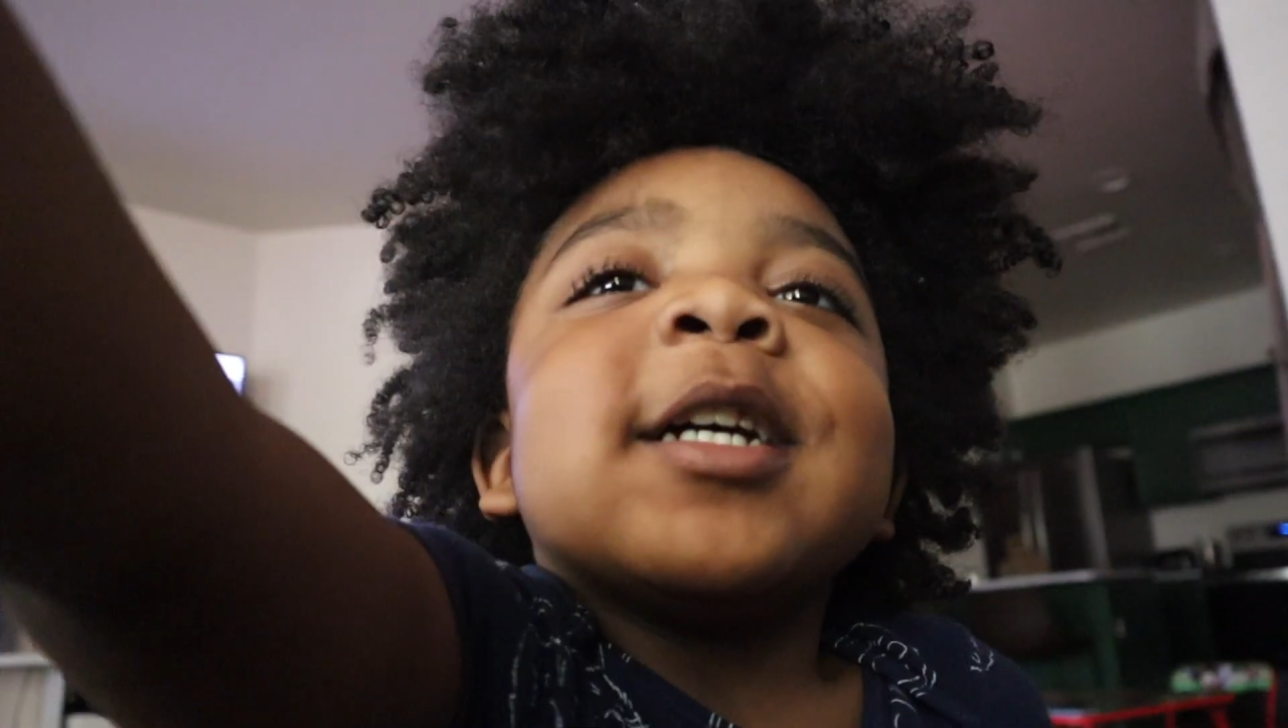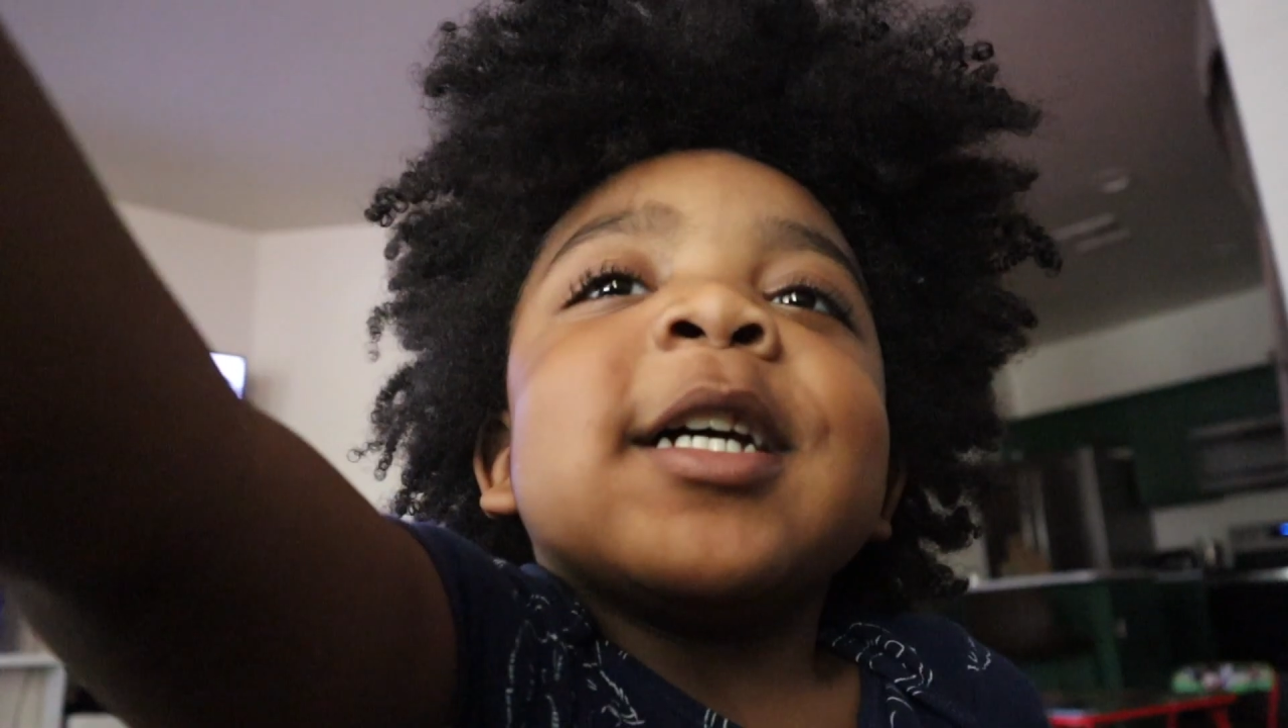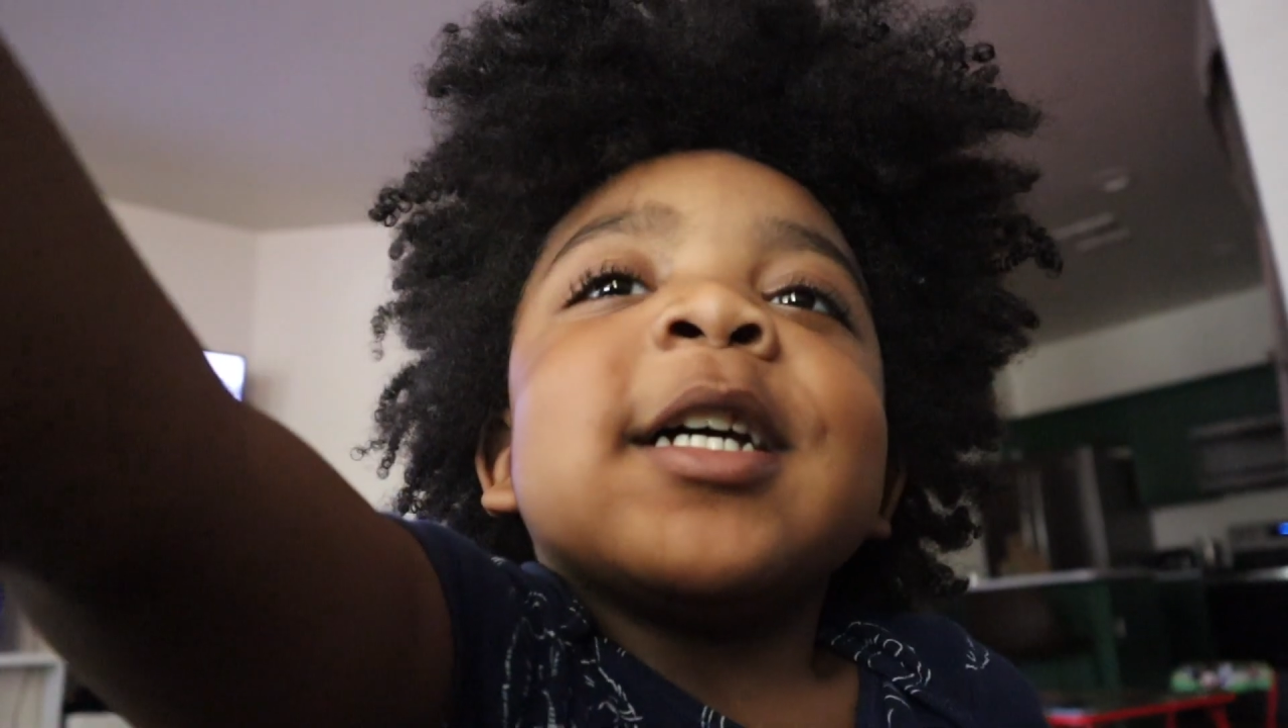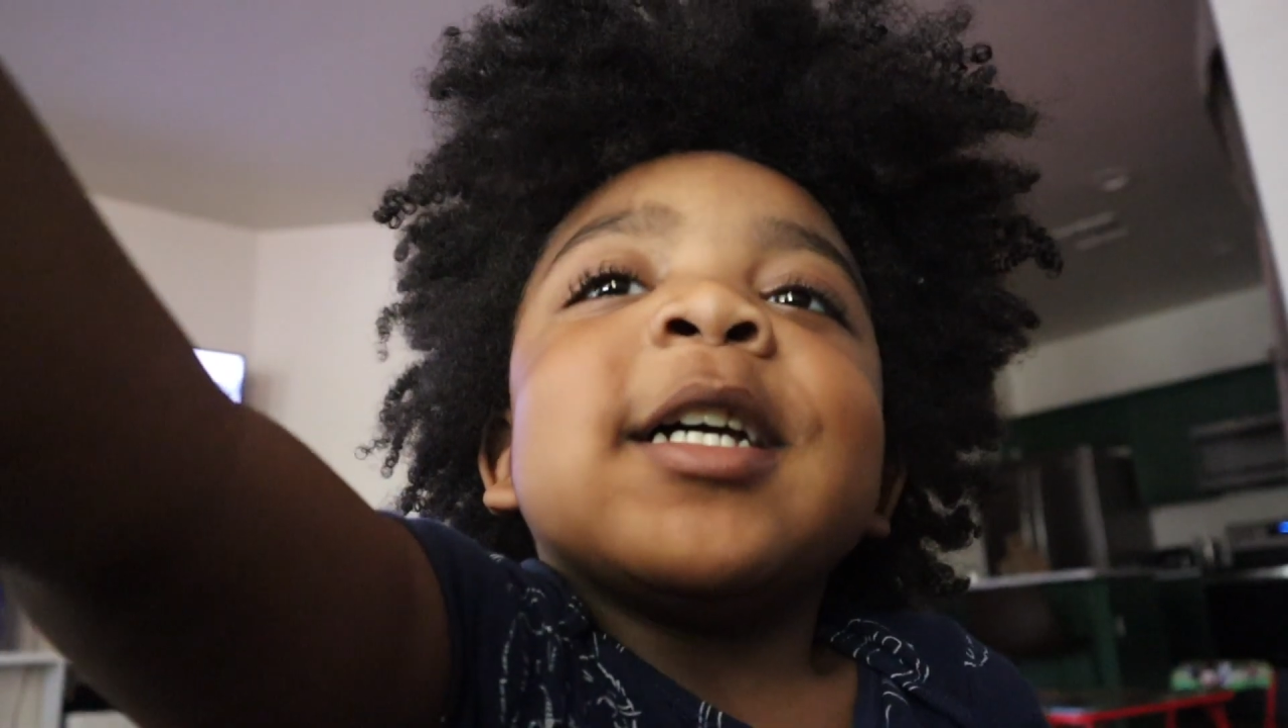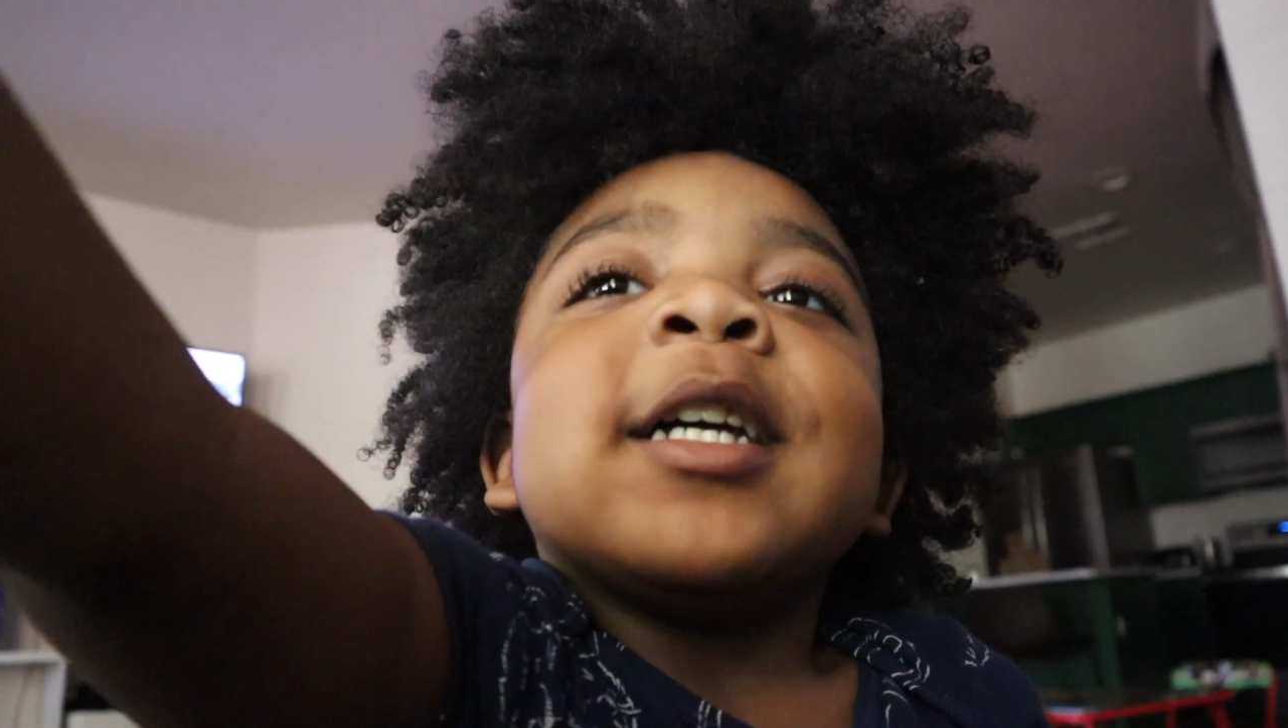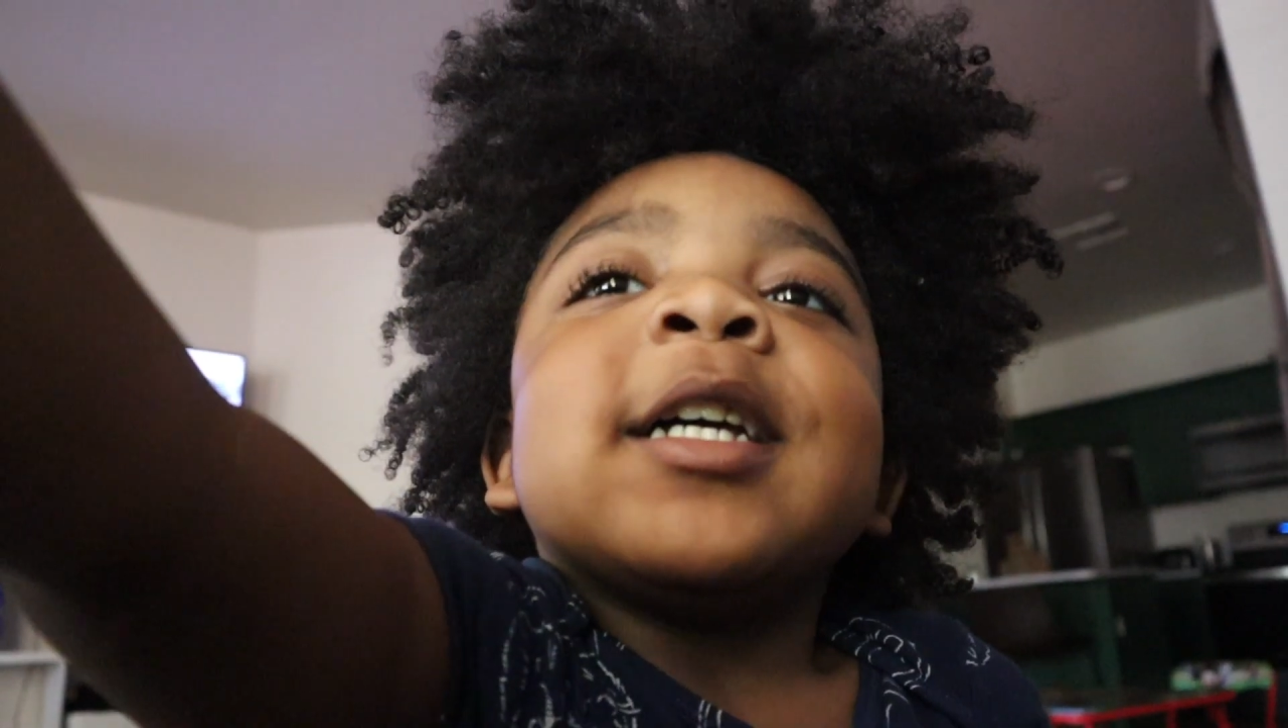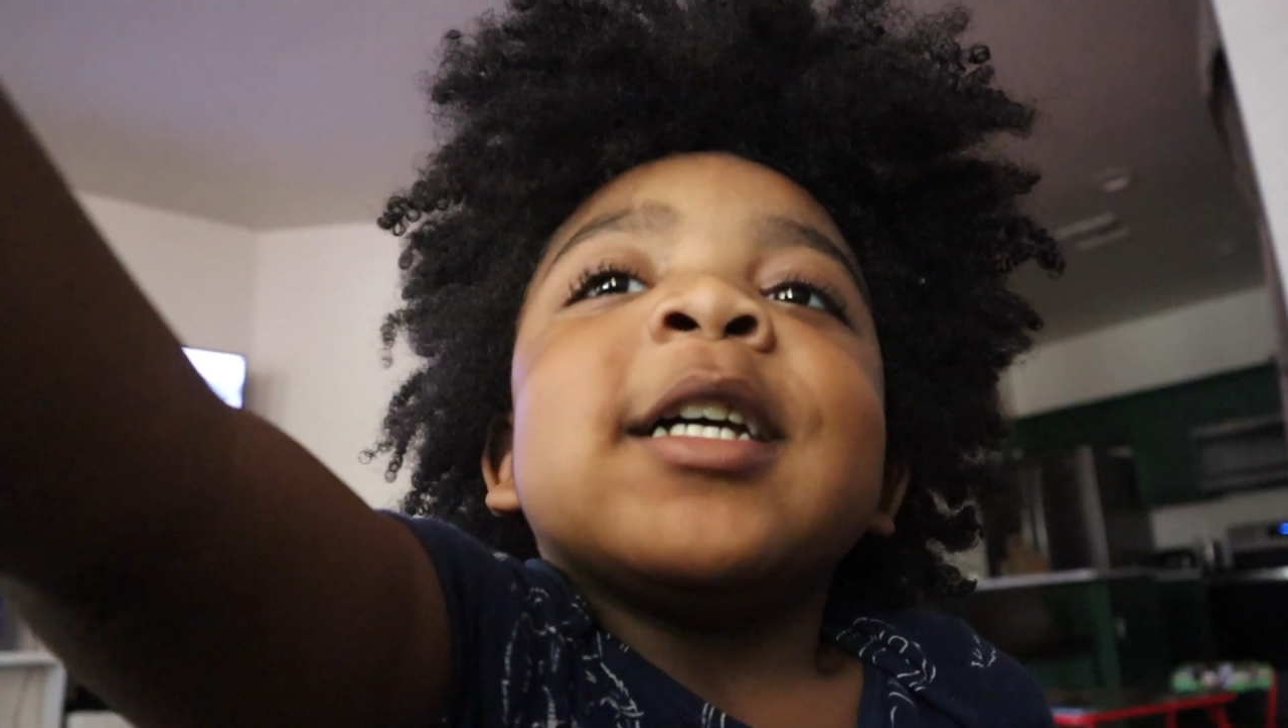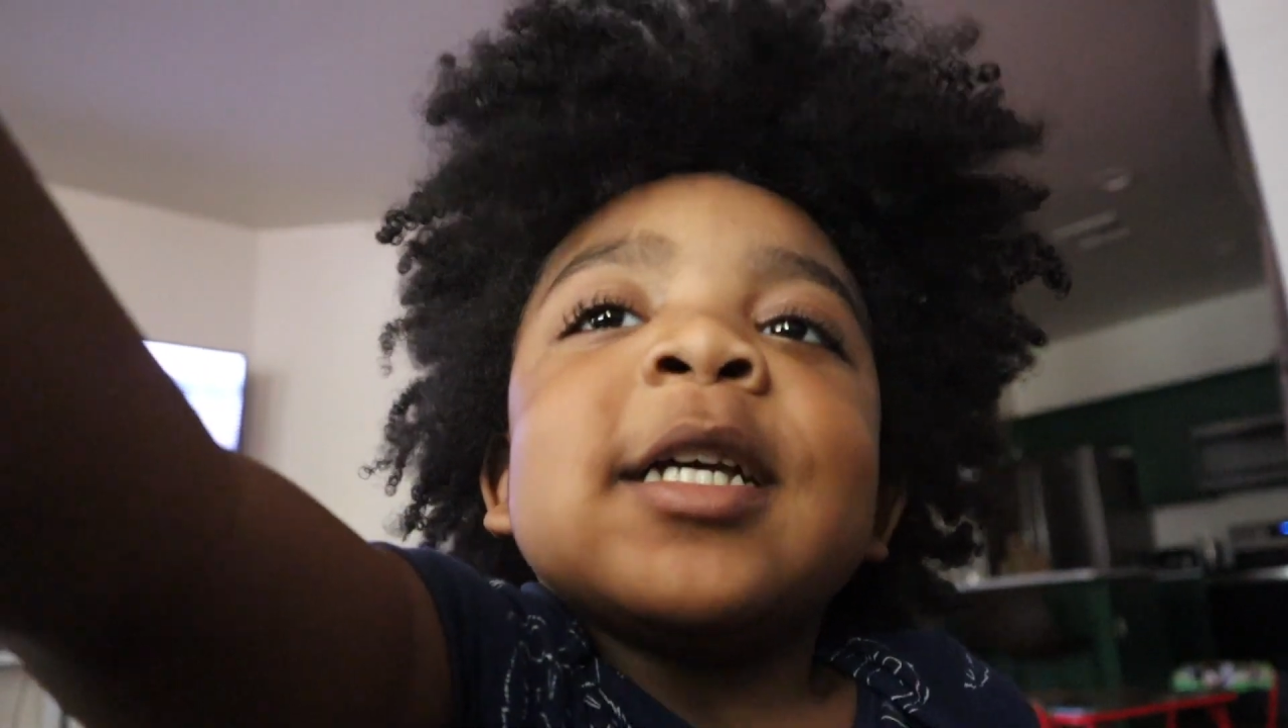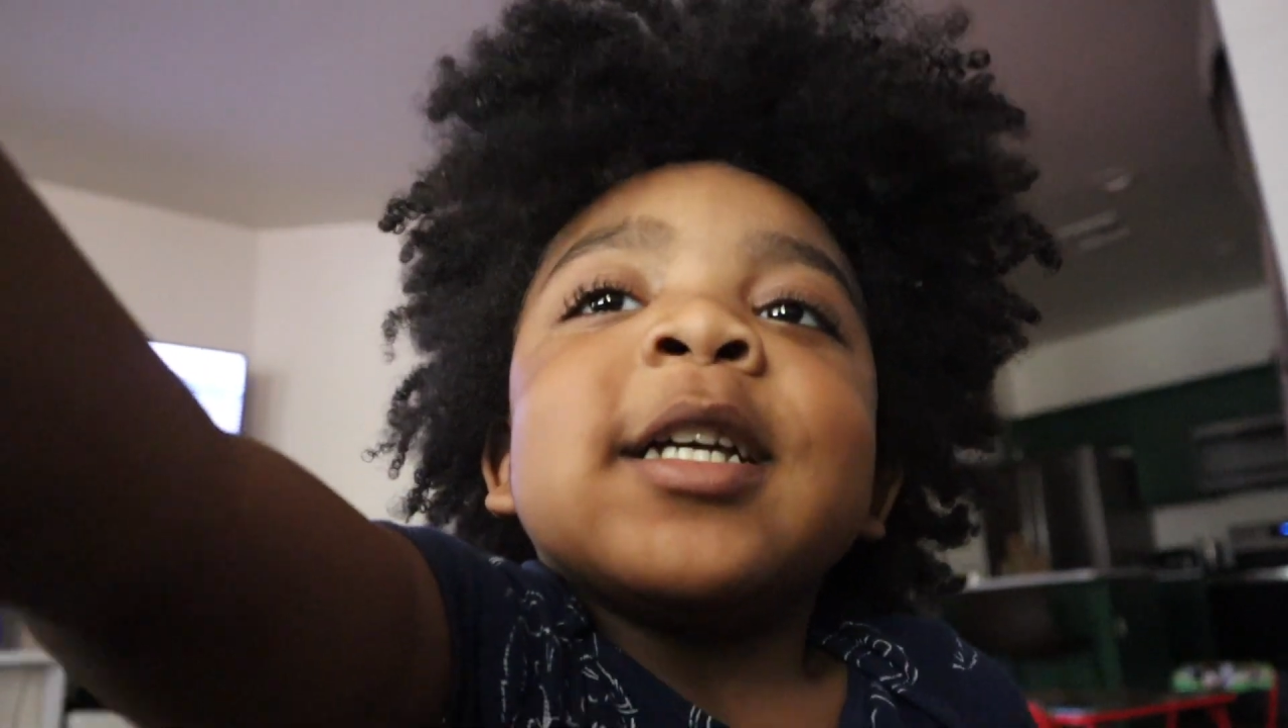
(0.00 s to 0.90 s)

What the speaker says: But it's not snack